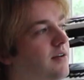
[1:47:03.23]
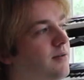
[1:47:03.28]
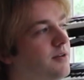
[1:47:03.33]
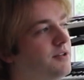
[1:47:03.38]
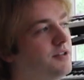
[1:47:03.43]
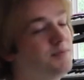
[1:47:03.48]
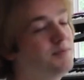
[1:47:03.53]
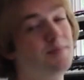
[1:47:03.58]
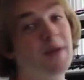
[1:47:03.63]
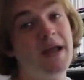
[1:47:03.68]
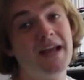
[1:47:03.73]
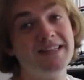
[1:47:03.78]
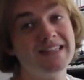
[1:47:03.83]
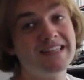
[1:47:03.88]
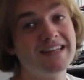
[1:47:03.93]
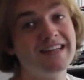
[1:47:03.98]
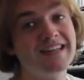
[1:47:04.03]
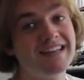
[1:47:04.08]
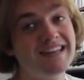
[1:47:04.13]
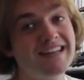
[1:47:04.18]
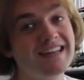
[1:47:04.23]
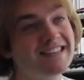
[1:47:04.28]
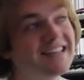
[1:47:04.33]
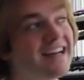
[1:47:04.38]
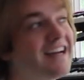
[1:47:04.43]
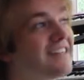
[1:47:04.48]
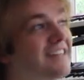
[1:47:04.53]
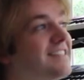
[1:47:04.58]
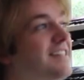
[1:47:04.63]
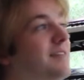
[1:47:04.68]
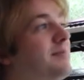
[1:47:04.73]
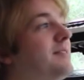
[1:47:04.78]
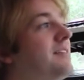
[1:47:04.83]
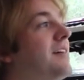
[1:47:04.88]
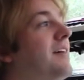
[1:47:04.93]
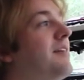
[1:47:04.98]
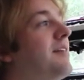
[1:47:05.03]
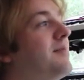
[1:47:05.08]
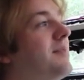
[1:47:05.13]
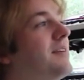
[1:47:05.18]
which is basically the exact same
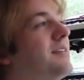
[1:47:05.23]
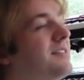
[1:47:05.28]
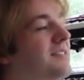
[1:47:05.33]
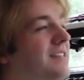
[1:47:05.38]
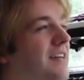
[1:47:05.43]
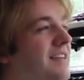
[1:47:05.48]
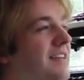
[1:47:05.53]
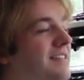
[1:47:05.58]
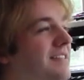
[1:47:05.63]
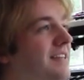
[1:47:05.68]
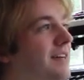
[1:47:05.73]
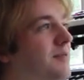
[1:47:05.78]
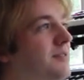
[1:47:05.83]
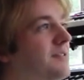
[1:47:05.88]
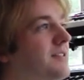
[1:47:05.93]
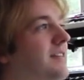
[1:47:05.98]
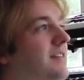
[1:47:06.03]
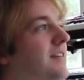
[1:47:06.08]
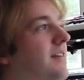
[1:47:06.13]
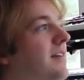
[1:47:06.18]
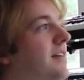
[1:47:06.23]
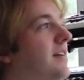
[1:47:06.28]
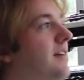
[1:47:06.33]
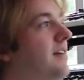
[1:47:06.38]
sound, but it just kind of doubles it.